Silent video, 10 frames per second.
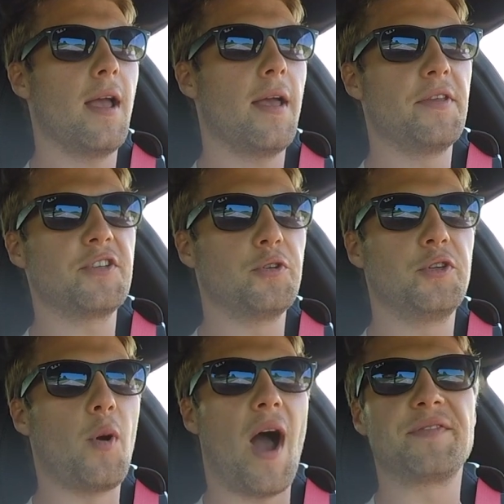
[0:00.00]
And this will
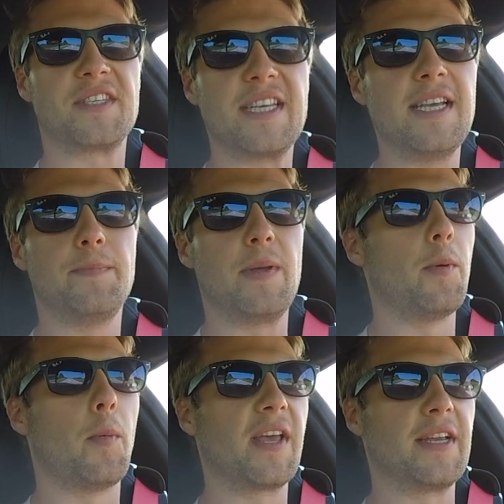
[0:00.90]
do, I've seen
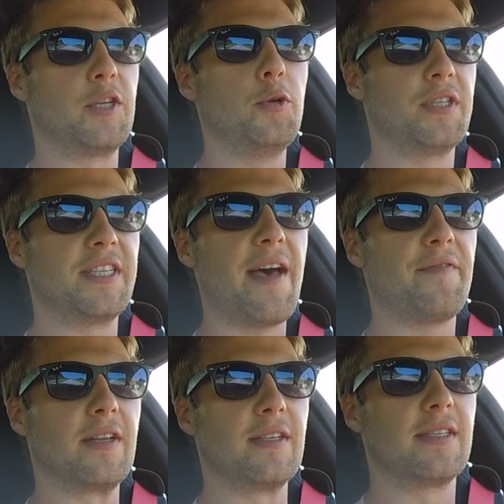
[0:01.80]
people get
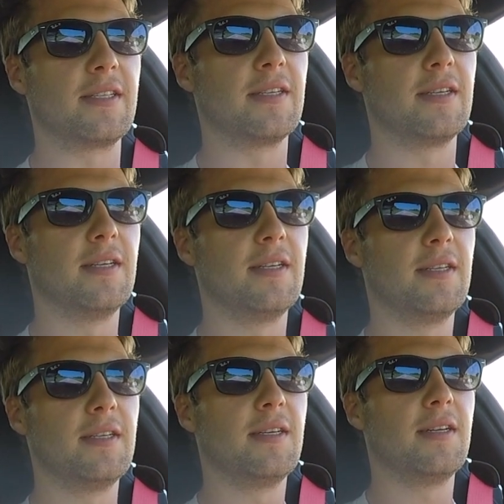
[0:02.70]
2.7s.
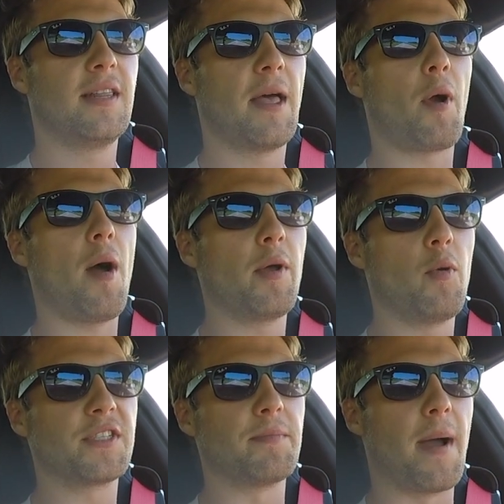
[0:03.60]
That probably
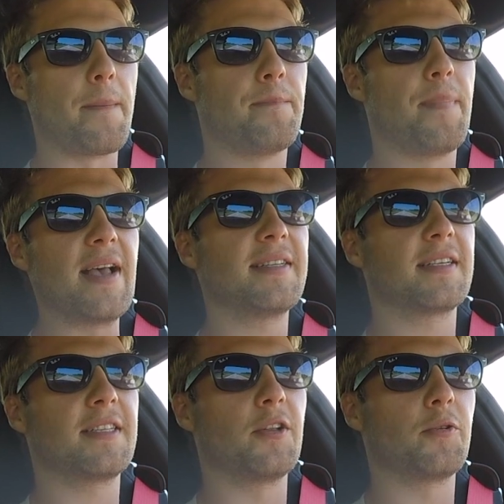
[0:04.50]
wasn't my best
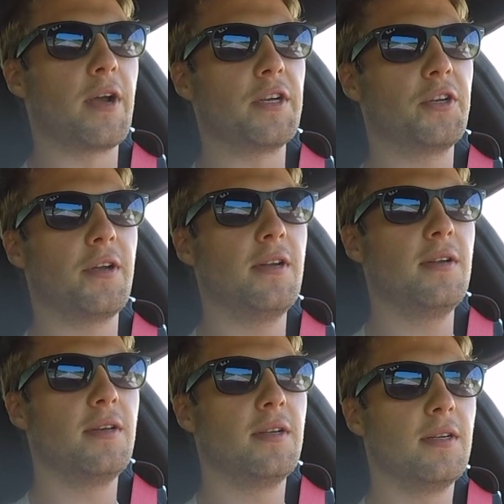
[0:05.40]
acceleration.
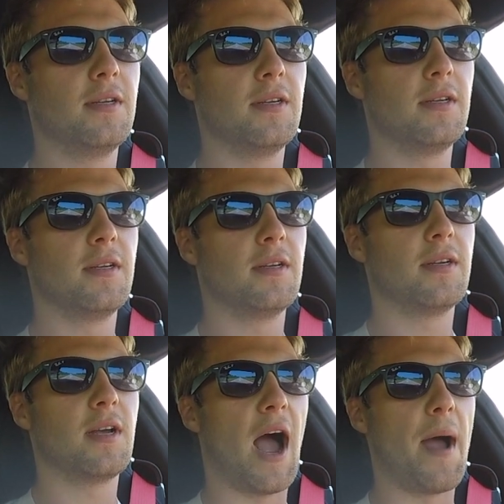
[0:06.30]

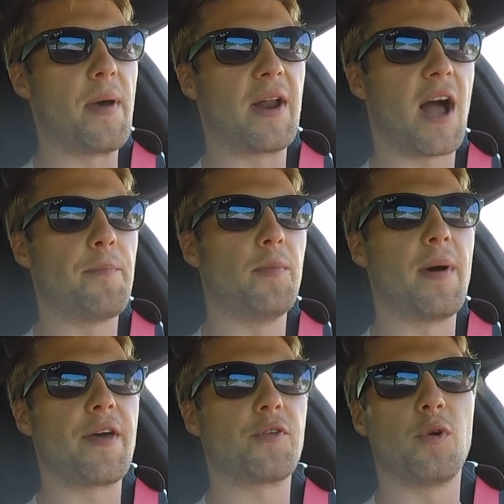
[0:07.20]
I bet a couple of
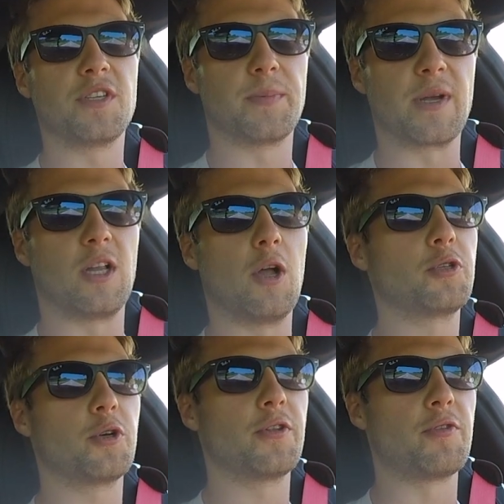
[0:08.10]
my other ones have been
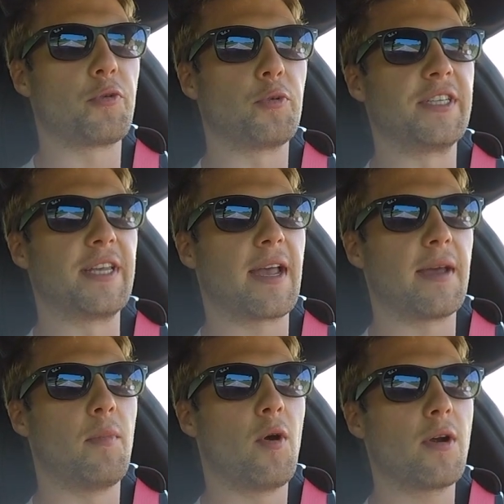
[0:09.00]
closer to the
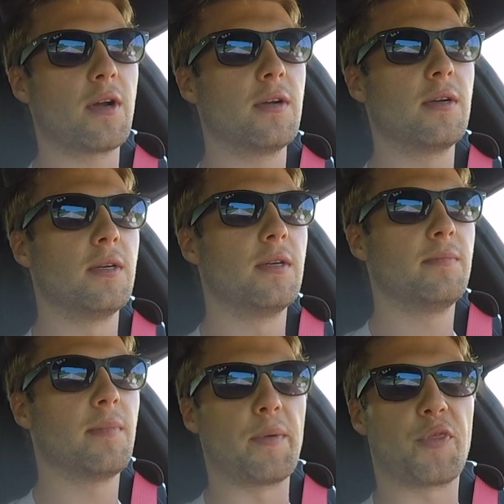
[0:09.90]
3-second mark.
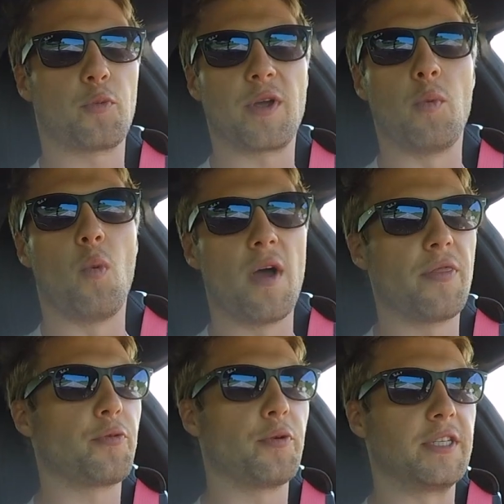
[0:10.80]
Maybe
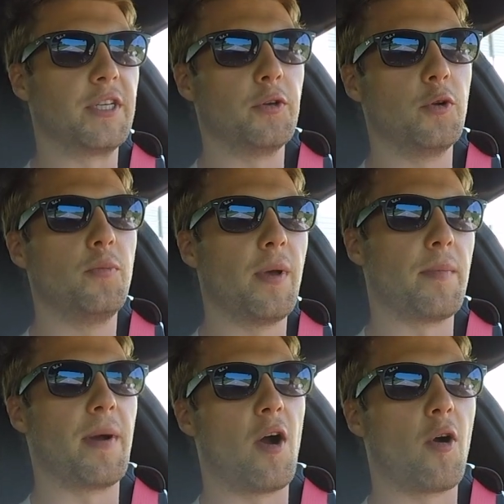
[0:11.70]
3.1, 3.2, maybe
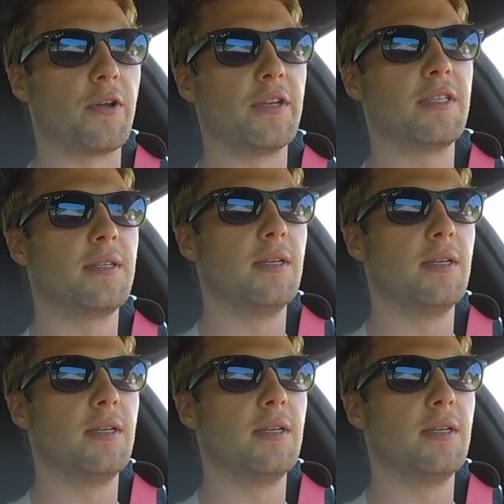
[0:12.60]
my hardest.